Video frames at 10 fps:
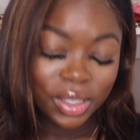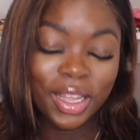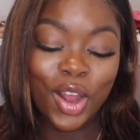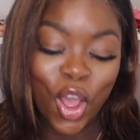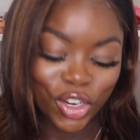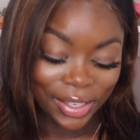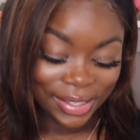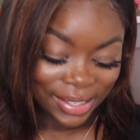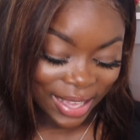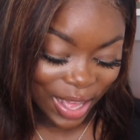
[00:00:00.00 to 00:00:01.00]
said on a
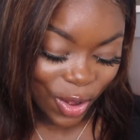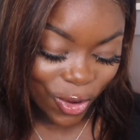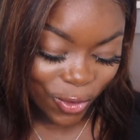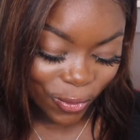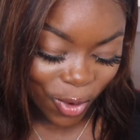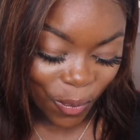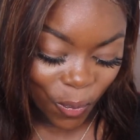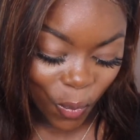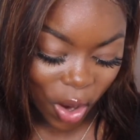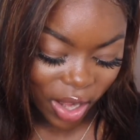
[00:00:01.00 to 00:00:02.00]
scale
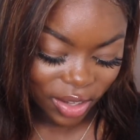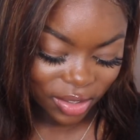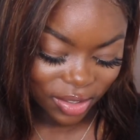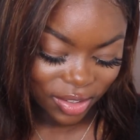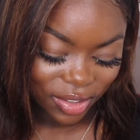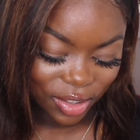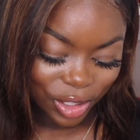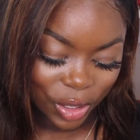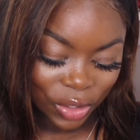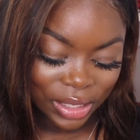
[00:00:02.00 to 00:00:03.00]
from 1
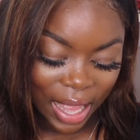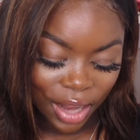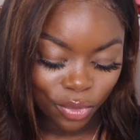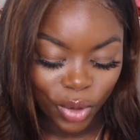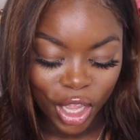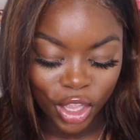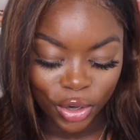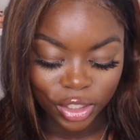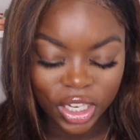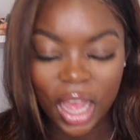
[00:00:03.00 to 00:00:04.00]
to 10, rate
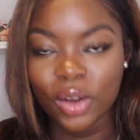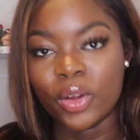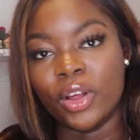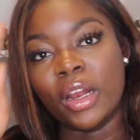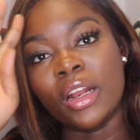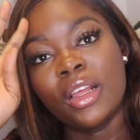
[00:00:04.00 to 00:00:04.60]
your childhood.